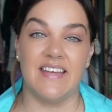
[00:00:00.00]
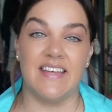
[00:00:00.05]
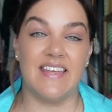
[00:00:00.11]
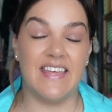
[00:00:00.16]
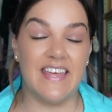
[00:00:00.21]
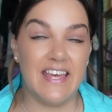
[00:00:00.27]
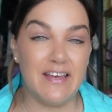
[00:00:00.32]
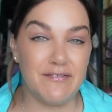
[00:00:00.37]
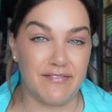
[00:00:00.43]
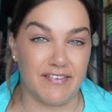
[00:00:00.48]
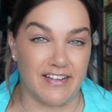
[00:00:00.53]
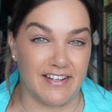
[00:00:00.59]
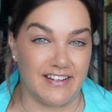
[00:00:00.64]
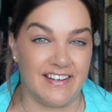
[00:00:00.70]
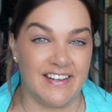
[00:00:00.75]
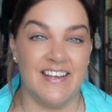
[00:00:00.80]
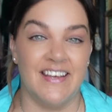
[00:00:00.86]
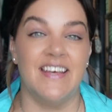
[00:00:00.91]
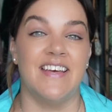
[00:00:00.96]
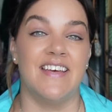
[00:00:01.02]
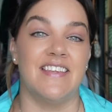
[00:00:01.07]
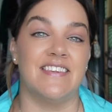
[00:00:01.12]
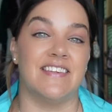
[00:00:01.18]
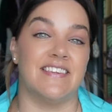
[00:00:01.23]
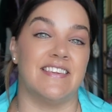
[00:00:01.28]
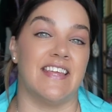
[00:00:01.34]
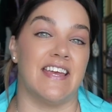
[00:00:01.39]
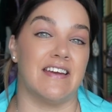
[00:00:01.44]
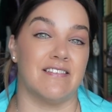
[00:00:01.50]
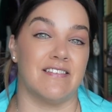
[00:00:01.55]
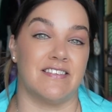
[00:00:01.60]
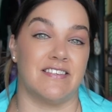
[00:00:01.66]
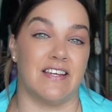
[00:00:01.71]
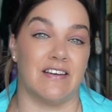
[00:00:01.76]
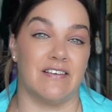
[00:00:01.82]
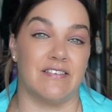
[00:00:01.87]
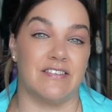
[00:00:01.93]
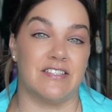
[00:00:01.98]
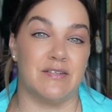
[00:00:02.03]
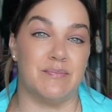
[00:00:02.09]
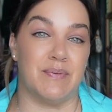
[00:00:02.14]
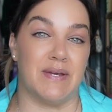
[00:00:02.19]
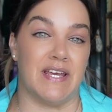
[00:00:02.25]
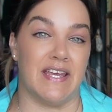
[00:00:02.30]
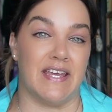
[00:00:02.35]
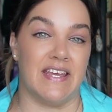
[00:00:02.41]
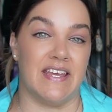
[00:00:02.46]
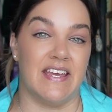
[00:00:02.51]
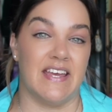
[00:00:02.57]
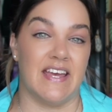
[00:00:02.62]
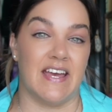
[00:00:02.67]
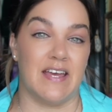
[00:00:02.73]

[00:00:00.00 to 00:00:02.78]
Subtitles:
given that there is going to be